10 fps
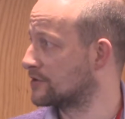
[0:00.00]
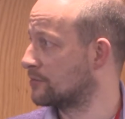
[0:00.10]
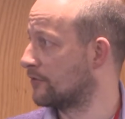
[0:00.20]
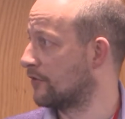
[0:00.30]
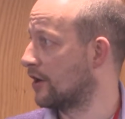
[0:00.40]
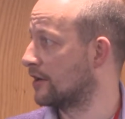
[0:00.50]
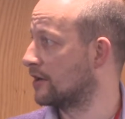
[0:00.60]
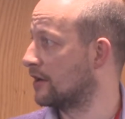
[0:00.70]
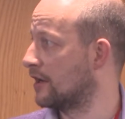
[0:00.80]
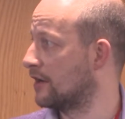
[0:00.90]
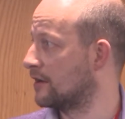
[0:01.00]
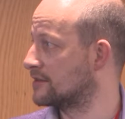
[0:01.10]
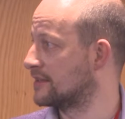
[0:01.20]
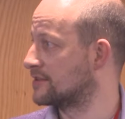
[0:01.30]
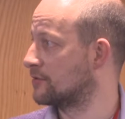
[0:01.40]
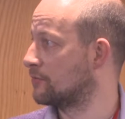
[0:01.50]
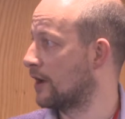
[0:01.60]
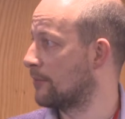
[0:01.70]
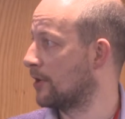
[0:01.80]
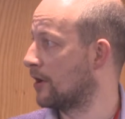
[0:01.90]
to provide a system
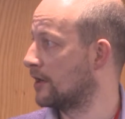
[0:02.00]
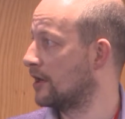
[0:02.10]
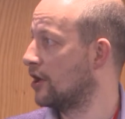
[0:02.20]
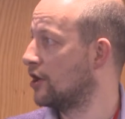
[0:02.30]
whereby